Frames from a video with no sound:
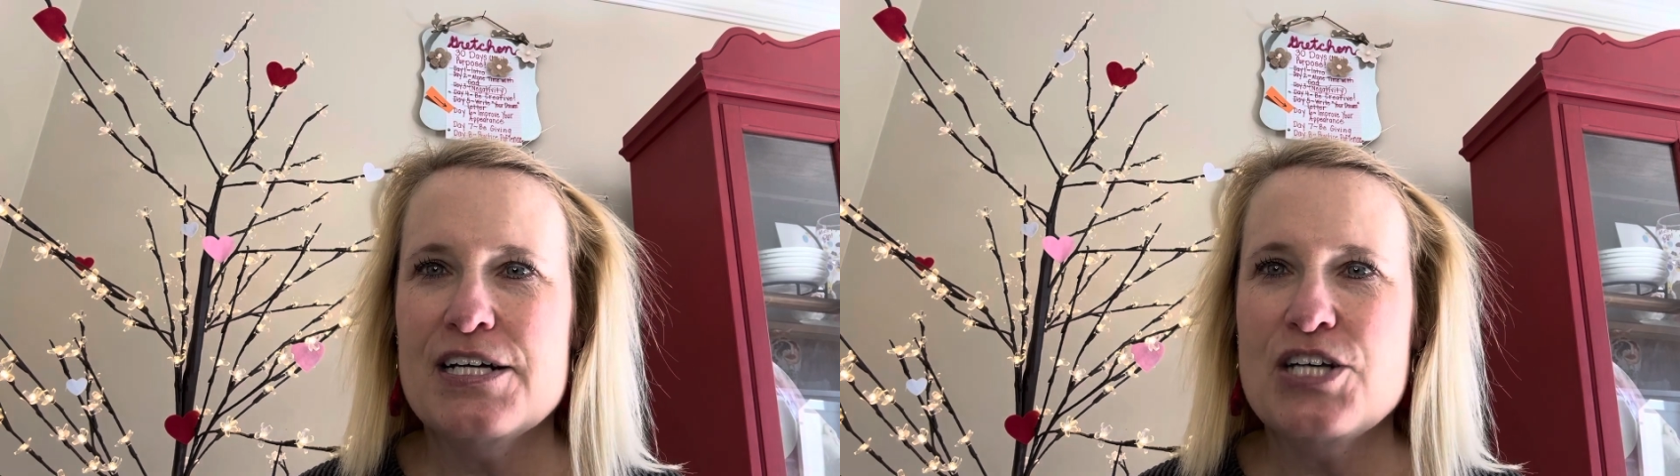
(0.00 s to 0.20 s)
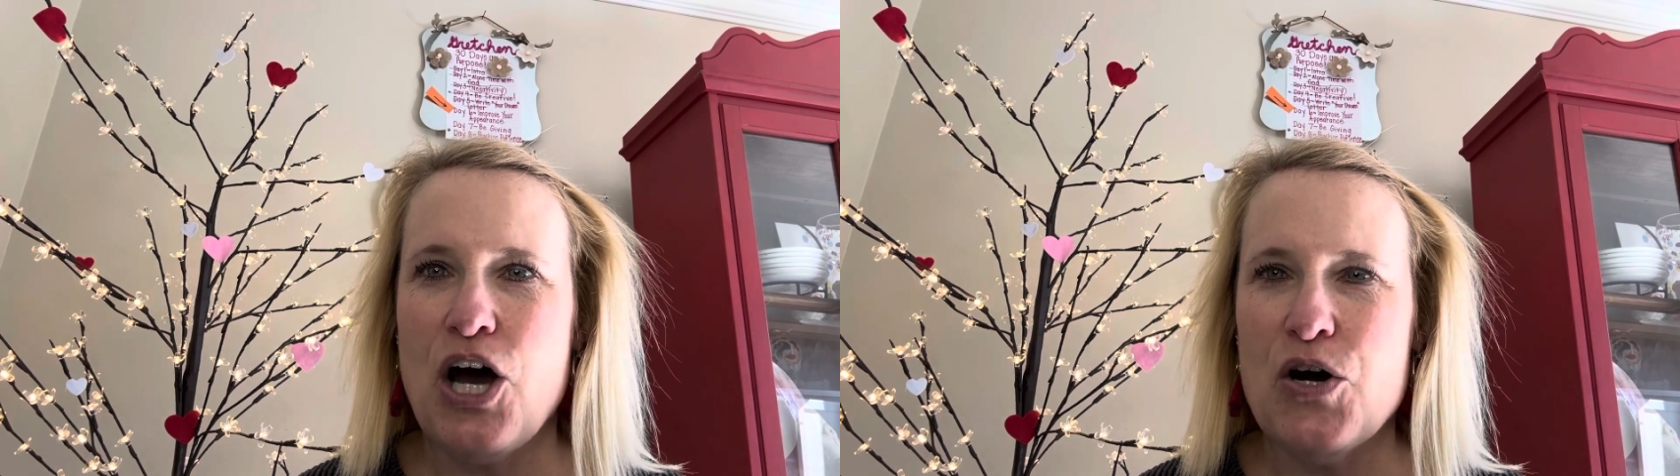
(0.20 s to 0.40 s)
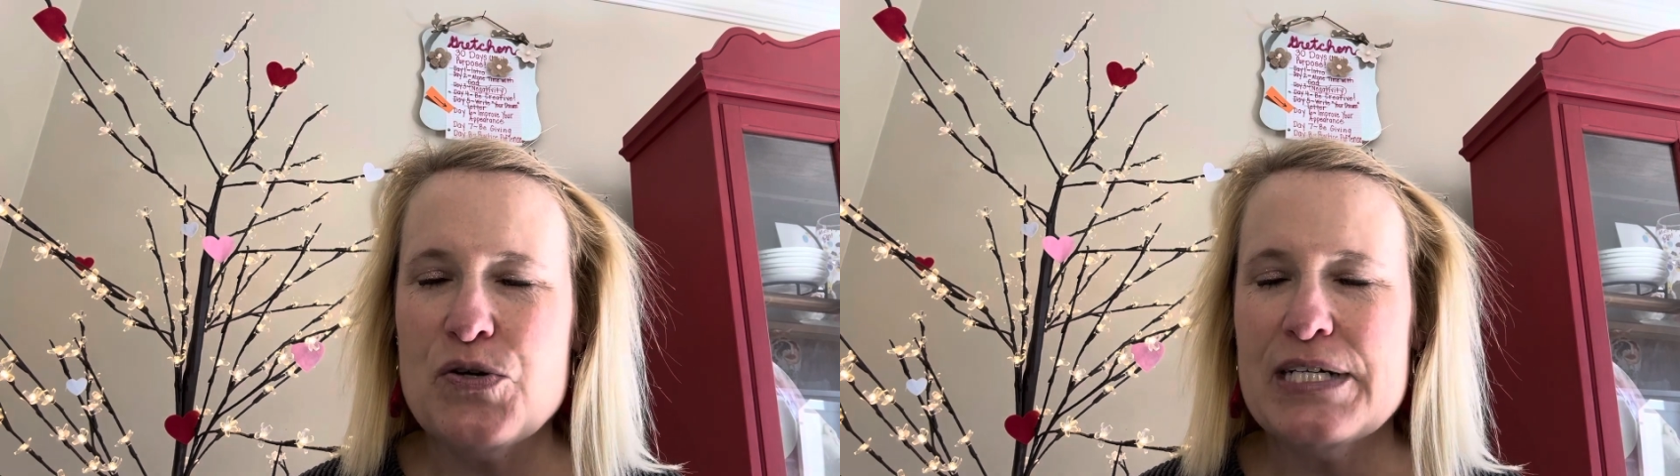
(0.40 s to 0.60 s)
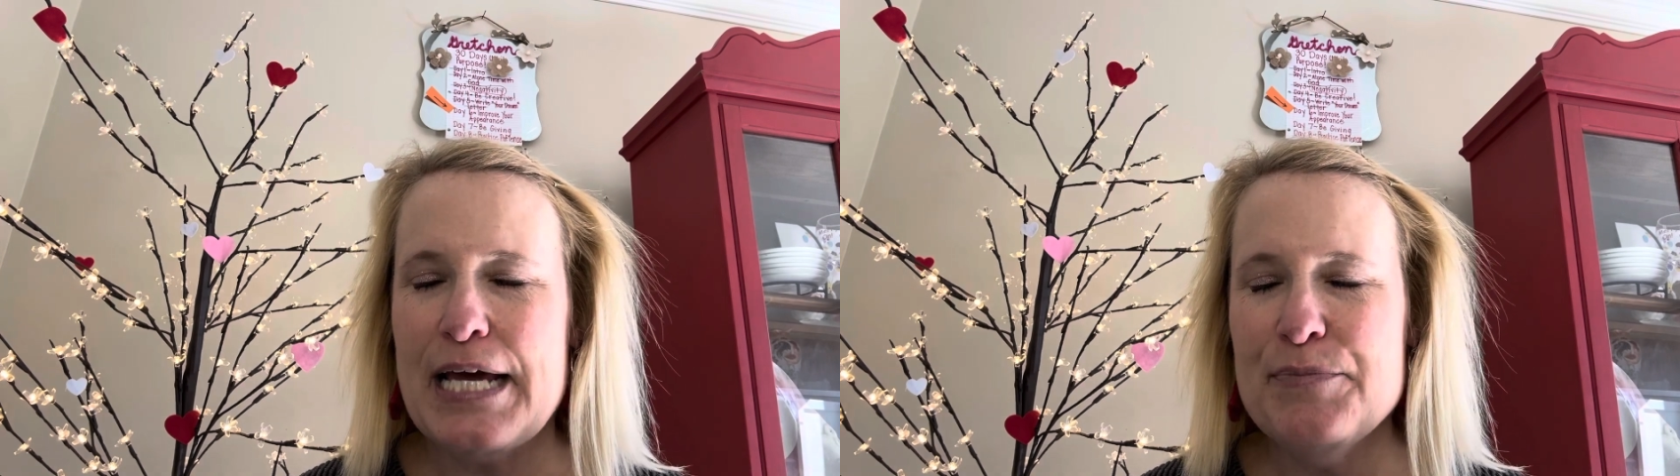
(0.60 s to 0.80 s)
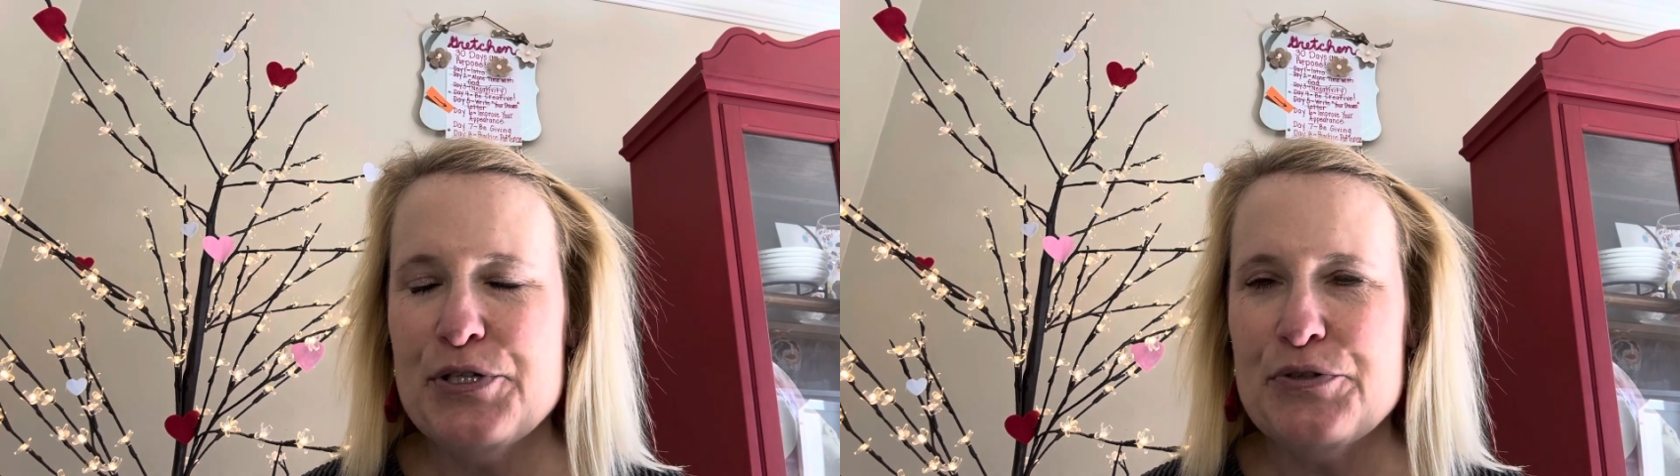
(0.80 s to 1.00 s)
dog
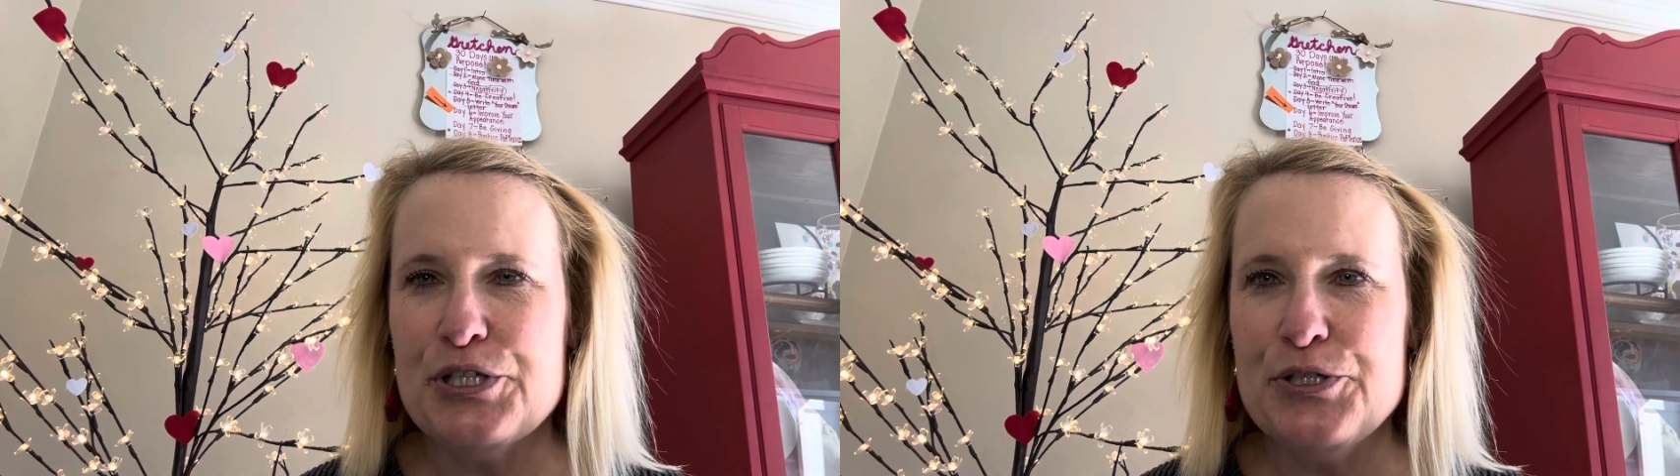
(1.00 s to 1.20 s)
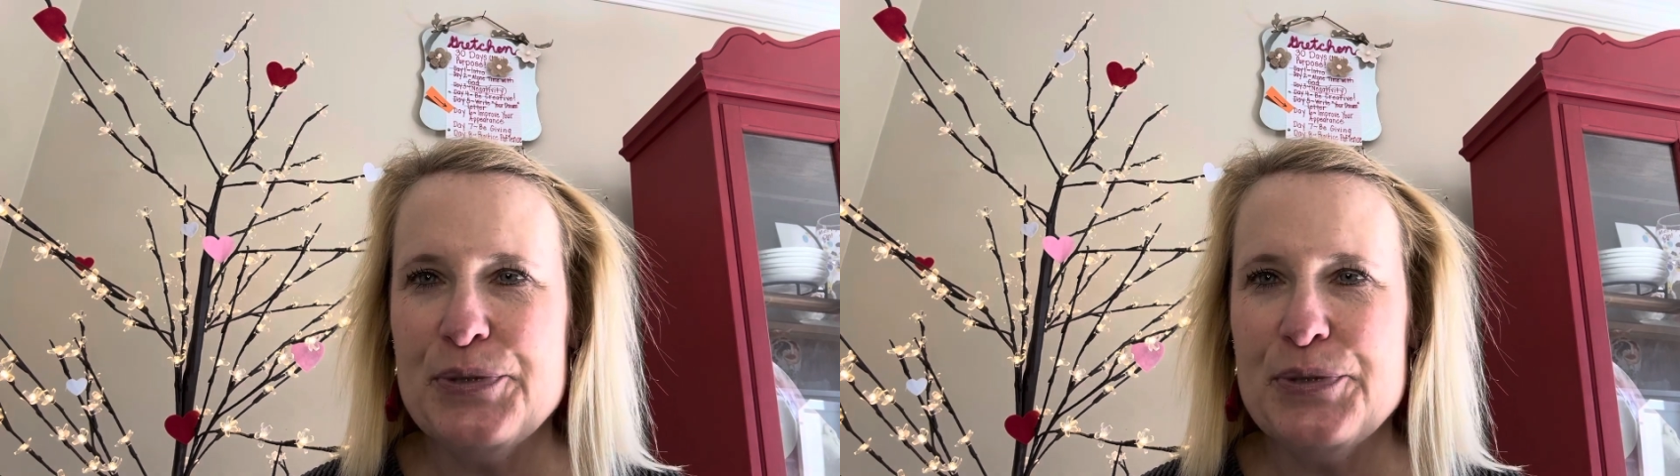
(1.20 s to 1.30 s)
named Lulu,